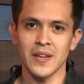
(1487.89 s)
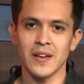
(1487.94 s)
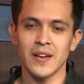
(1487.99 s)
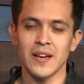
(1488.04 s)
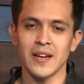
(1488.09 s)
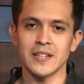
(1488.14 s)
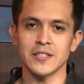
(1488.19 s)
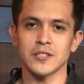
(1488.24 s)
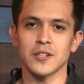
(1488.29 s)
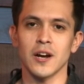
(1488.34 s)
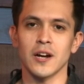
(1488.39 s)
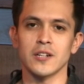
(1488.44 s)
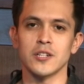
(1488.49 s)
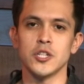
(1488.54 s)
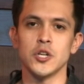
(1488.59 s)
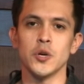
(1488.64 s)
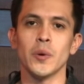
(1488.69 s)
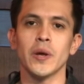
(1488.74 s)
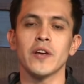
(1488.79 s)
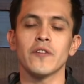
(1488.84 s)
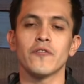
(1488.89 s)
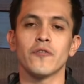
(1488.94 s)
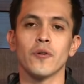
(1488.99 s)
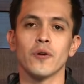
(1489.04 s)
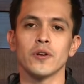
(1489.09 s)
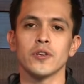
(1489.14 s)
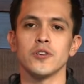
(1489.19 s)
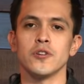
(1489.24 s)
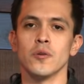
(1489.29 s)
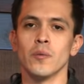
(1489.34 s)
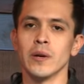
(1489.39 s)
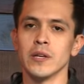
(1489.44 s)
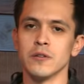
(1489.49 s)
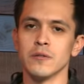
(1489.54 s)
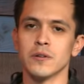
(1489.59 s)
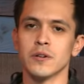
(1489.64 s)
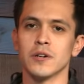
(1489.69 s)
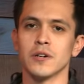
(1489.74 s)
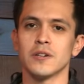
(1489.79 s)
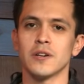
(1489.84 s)
is God doing for you what you
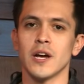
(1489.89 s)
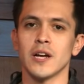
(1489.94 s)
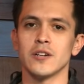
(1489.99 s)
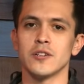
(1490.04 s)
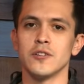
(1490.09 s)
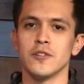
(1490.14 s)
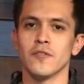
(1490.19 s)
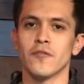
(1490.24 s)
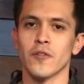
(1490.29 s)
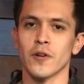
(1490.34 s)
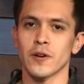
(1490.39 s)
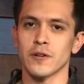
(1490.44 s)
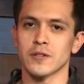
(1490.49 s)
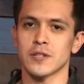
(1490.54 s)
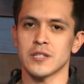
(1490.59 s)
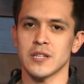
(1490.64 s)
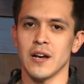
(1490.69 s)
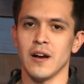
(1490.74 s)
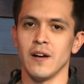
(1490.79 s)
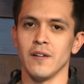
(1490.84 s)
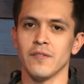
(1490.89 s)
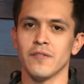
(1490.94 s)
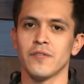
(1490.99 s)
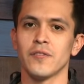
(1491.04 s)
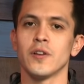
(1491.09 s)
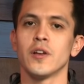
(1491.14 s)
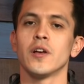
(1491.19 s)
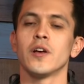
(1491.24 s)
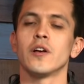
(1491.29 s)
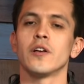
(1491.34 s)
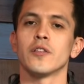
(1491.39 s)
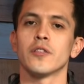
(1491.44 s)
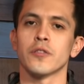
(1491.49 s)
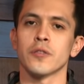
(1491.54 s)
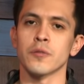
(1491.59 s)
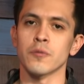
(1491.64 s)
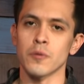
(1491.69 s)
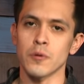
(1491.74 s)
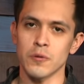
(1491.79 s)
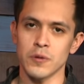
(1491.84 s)
could not do for yourself
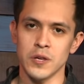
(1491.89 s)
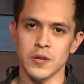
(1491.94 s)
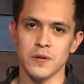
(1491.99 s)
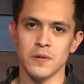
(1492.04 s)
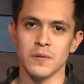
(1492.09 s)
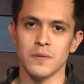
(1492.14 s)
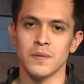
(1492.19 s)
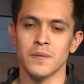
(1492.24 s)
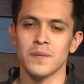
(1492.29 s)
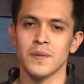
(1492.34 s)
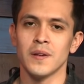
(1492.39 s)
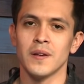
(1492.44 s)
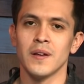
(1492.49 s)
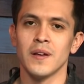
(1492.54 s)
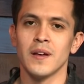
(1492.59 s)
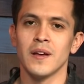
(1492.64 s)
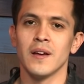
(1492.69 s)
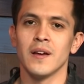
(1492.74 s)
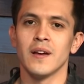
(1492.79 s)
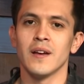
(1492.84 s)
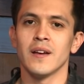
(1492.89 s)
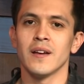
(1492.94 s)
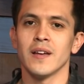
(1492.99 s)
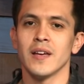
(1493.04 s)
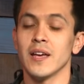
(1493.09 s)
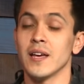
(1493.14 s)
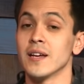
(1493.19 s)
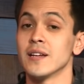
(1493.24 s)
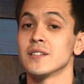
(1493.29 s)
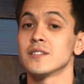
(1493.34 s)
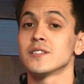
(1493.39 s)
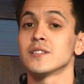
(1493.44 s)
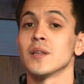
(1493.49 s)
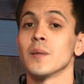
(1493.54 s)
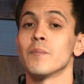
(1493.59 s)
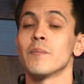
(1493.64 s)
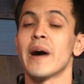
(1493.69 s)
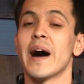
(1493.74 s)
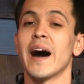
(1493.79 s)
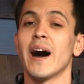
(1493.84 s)
through you. He is the
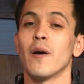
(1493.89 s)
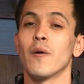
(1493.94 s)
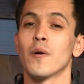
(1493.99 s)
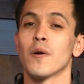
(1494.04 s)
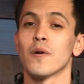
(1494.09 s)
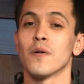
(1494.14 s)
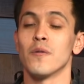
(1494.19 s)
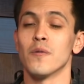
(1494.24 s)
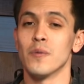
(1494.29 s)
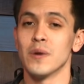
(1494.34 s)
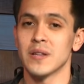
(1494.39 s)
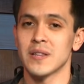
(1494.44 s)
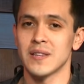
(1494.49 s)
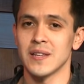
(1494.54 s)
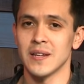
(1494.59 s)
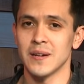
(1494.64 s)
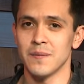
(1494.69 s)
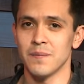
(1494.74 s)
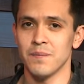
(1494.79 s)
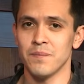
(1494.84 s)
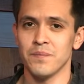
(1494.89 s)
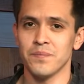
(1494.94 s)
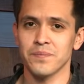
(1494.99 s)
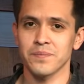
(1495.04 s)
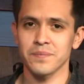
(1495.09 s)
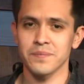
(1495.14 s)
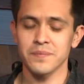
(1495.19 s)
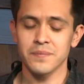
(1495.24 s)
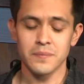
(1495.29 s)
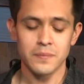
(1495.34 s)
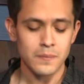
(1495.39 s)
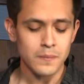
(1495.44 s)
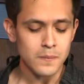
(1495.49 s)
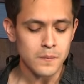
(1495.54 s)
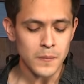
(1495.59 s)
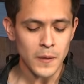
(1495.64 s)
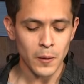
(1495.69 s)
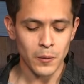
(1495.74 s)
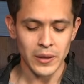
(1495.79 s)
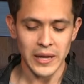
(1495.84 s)
power within.
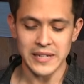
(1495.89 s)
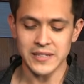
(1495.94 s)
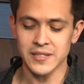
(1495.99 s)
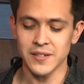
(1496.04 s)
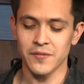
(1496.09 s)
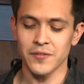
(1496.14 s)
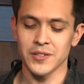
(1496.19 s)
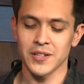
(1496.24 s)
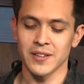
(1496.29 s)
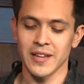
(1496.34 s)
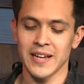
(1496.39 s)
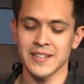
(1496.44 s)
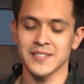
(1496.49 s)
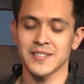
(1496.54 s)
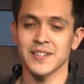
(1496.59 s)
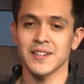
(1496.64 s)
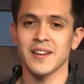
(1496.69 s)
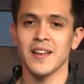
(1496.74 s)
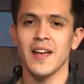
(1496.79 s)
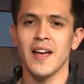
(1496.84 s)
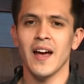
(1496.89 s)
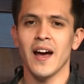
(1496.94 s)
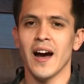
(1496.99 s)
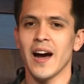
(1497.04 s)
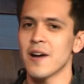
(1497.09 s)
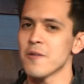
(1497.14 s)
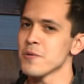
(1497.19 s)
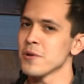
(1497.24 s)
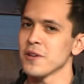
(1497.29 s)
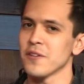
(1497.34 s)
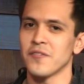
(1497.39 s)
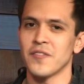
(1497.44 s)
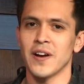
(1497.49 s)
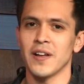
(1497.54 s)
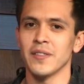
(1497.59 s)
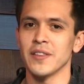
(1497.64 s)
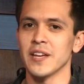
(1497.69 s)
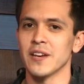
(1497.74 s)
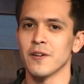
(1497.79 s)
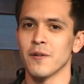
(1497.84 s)
Well, that's it for the lesson. I really
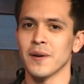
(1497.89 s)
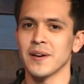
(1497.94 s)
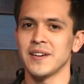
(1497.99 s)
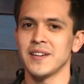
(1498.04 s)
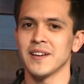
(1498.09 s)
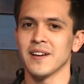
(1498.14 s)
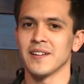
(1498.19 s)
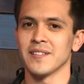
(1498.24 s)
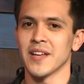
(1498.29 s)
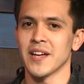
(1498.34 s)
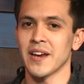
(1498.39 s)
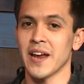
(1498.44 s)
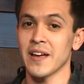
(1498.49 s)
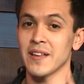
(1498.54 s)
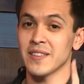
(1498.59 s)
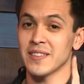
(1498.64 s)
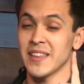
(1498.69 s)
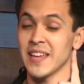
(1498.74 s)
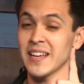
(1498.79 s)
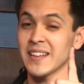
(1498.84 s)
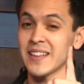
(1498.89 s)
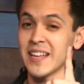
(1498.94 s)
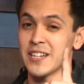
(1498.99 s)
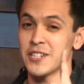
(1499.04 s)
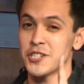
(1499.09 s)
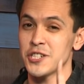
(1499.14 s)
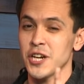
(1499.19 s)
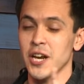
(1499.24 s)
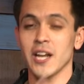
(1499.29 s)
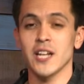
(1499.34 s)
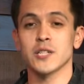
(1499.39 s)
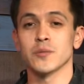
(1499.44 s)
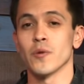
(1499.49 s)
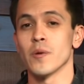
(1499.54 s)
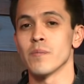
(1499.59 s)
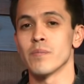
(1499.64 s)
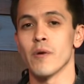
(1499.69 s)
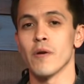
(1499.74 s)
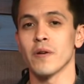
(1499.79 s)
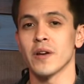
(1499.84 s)
felt the anointing on that, and I think that chains were
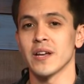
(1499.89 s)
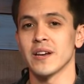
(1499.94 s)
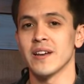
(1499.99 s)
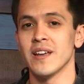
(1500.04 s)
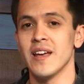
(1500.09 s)
broken